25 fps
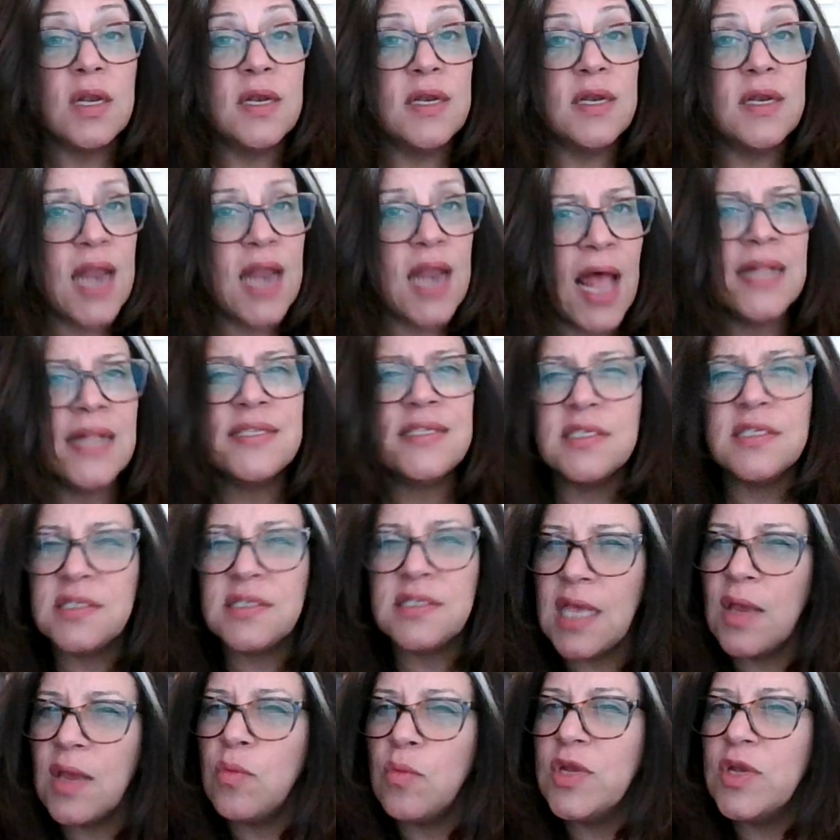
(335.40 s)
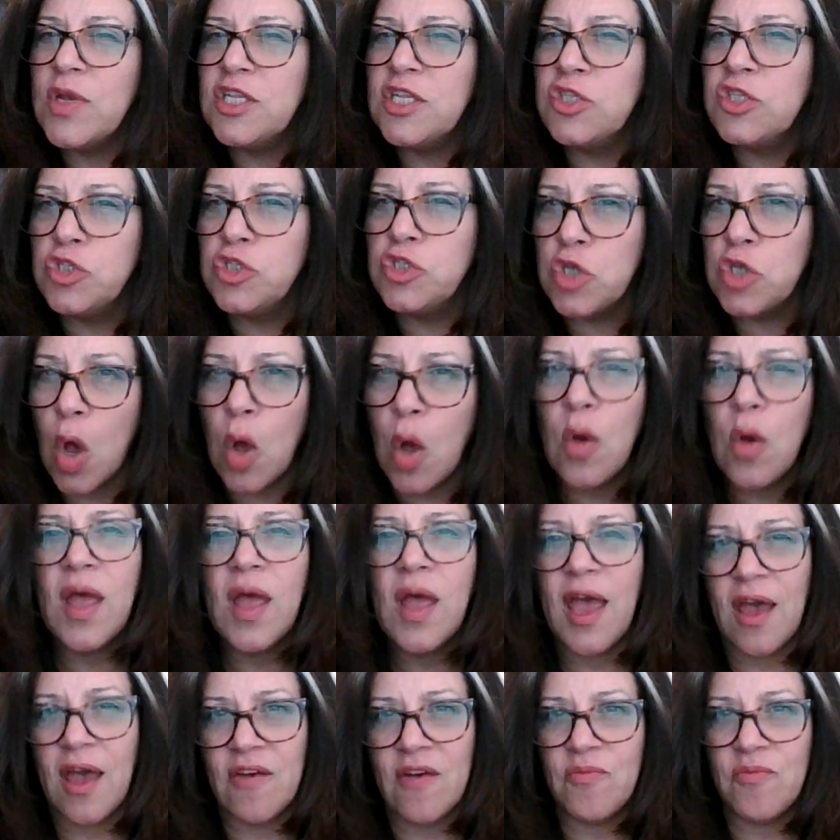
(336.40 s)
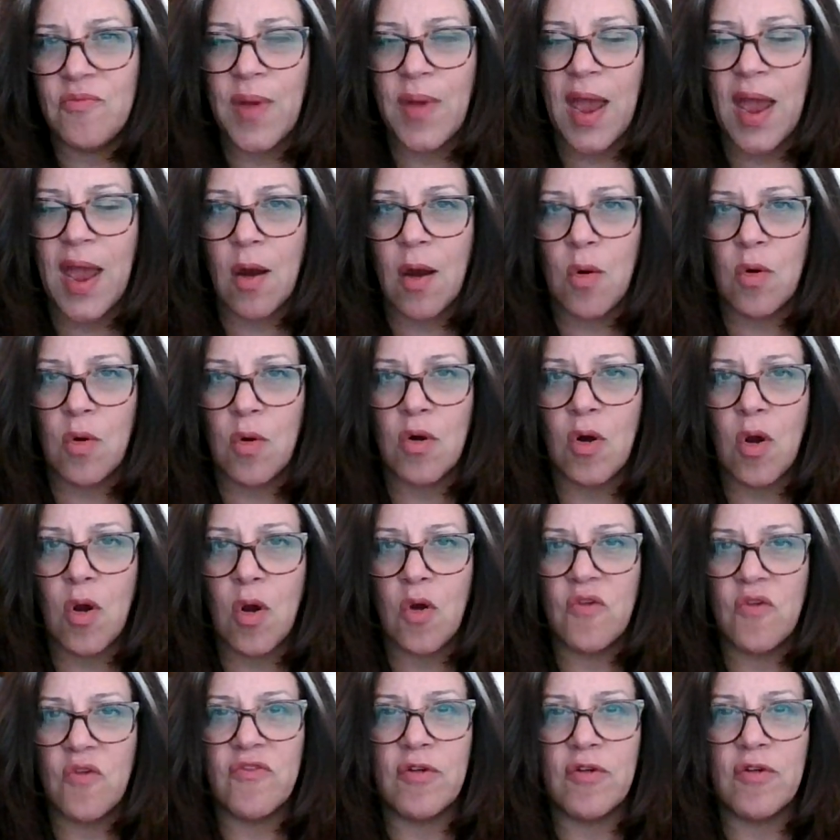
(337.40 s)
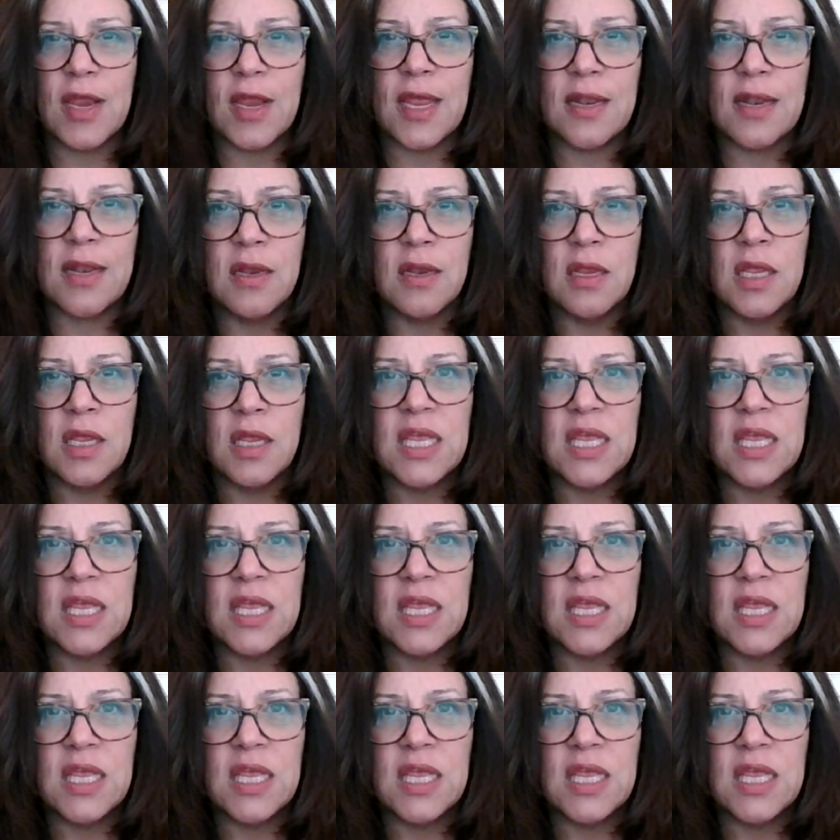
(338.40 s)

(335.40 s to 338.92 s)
Not to say we don't have power over it.